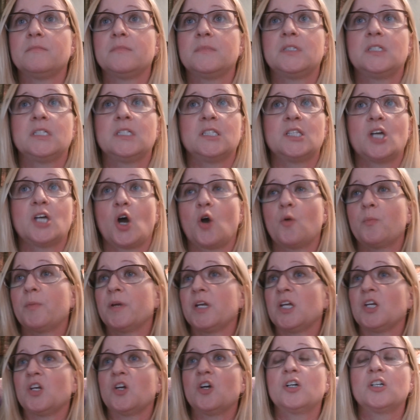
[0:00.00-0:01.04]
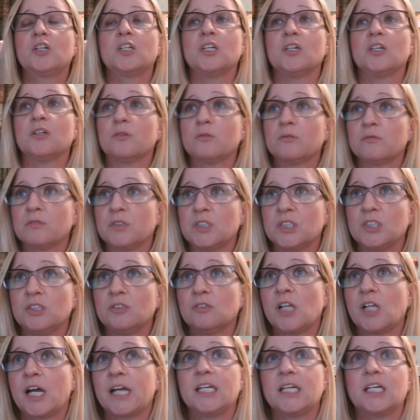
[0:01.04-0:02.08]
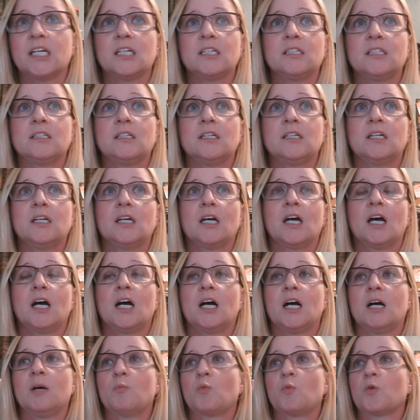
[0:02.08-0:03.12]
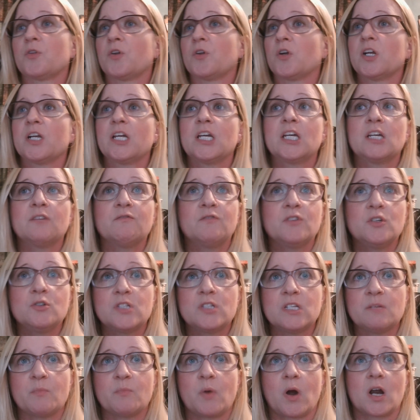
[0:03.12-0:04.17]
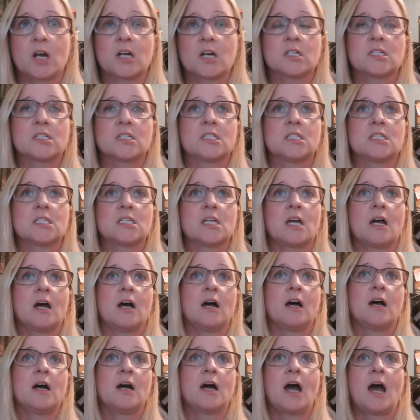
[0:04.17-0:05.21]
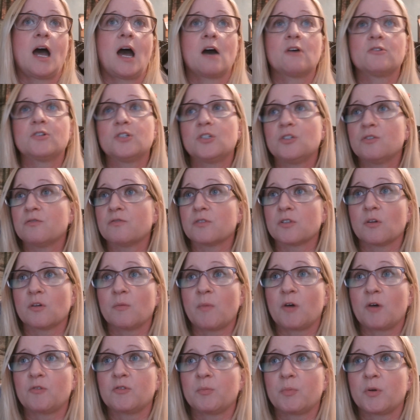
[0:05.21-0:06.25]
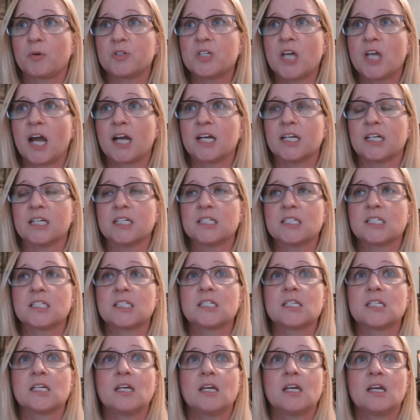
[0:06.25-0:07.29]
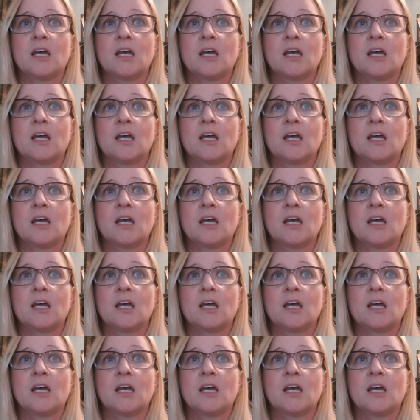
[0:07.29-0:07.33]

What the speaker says: Did the opening hook you? Did you like it? Were there any confusing parts? How did you feel about the protagonist?